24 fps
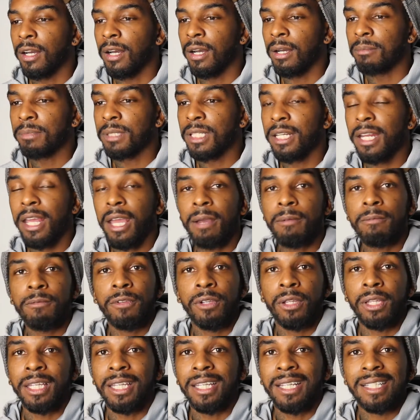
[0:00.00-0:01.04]
Today I'm
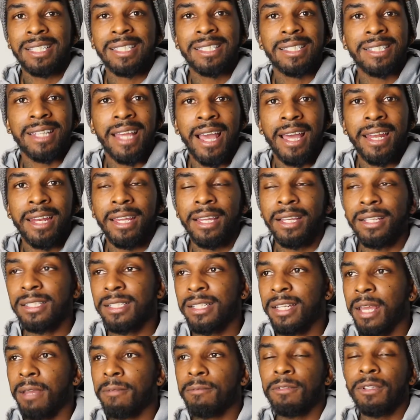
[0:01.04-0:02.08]
feeling ecstatic.
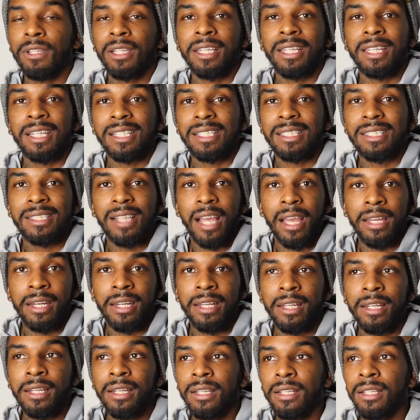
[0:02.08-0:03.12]
Today I'm feeling
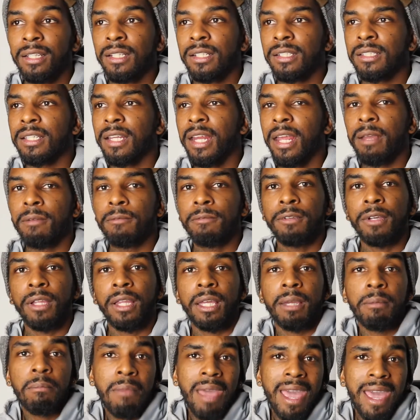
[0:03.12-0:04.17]
excited. Today I'm
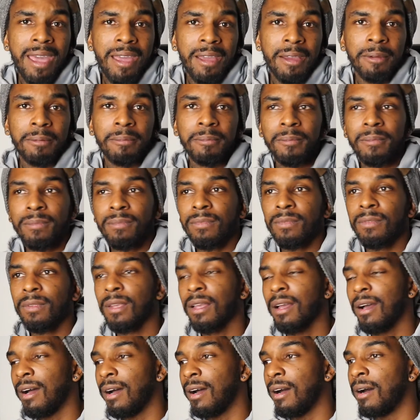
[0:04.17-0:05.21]
feeling meh.
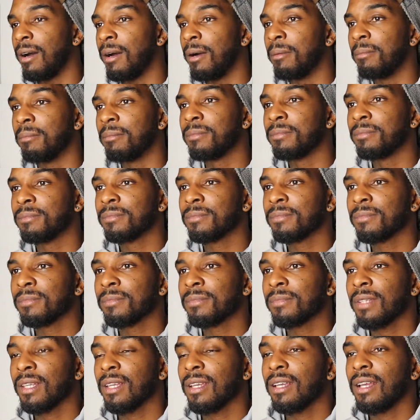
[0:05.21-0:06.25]

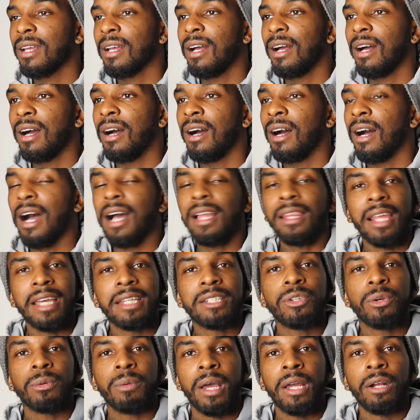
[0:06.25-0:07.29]
I like
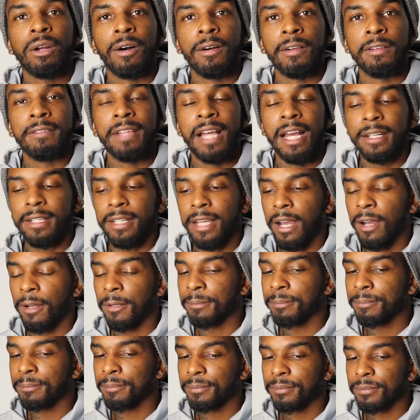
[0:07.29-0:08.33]
to write all of that
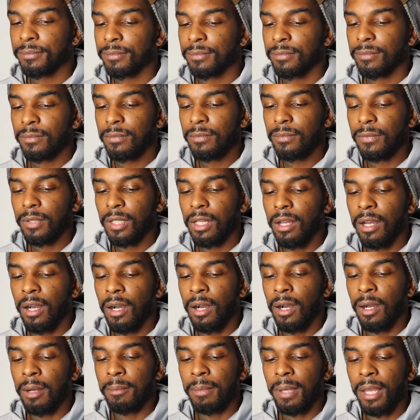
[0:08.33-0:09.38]
down.
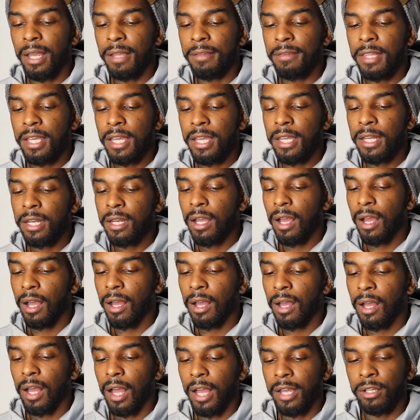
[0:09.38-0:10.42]
And then
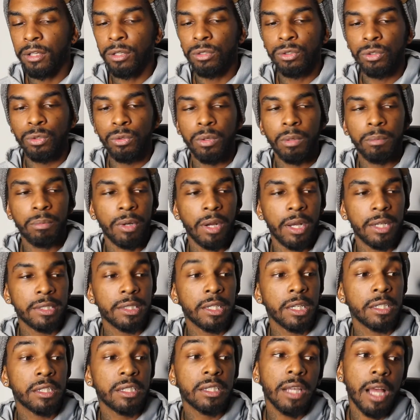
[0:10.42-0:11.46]
I go through a
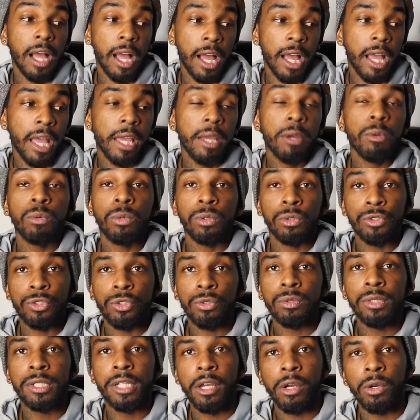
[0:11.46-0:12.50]
process. I will
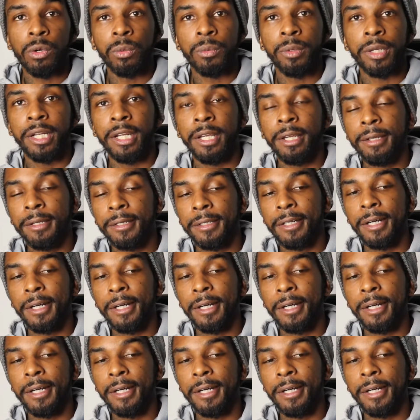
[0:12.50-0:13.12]
do tarot reading